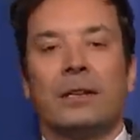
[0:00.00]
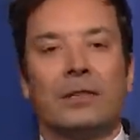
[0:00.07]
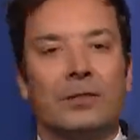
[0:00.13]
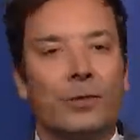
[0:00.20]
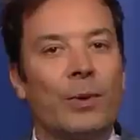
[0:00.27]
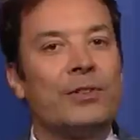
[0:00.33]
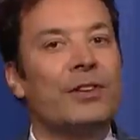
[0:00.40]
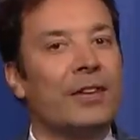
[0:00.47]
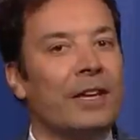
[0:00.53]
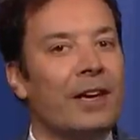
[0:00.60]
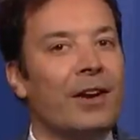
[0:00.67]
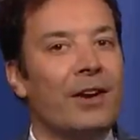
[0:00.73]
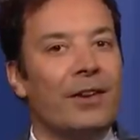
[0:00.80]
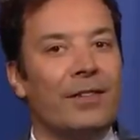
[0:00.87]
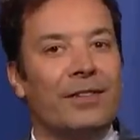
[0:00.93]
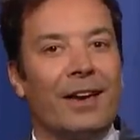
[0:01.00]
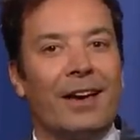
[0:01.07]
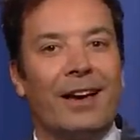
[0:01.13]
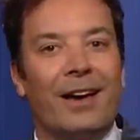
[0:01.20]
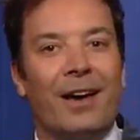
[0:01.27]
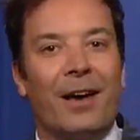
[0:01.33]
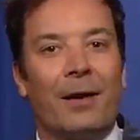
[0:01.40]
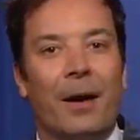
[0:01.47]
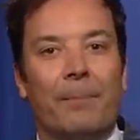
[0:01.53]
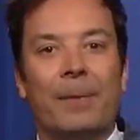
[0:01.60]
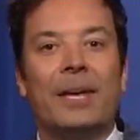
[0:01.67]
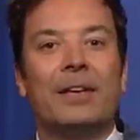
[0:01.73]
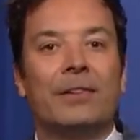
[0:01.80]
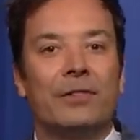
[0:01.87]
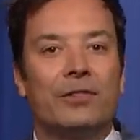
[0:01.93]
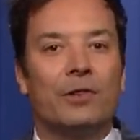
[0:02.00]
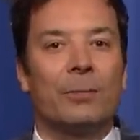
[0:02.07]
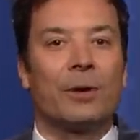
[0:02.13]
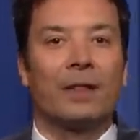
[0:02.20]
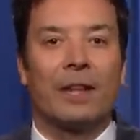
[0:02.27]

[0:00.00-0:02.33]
Switching gears, uh, a big consumer